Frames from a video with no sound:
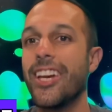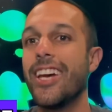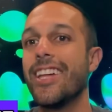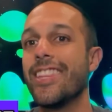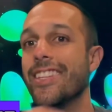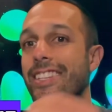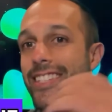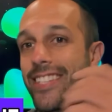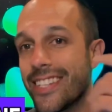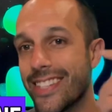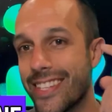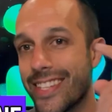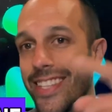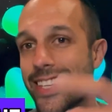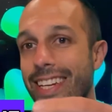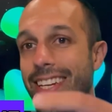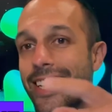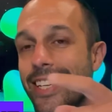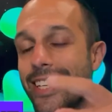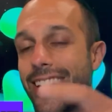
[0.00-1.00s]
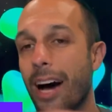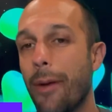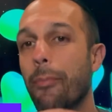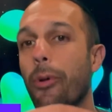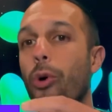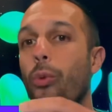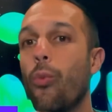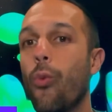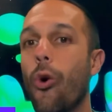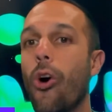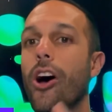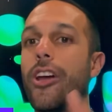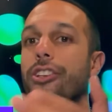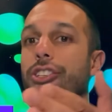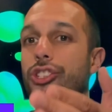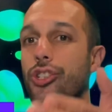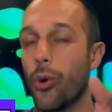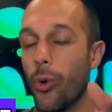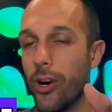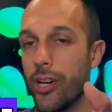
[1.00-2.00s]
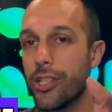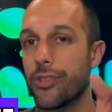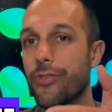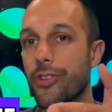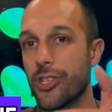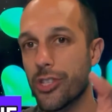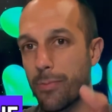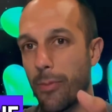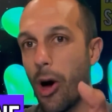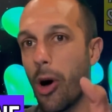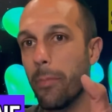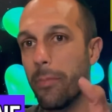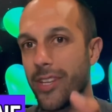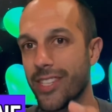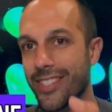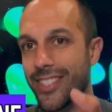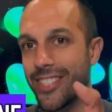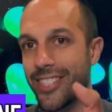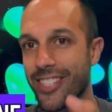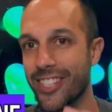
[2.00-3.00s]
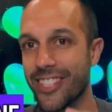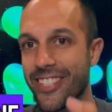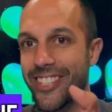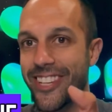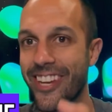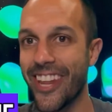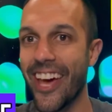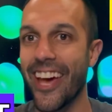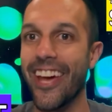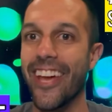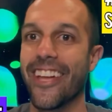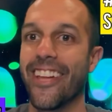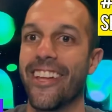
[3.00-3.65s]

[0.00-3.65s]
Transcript: This is the #1 choice for small businesses today.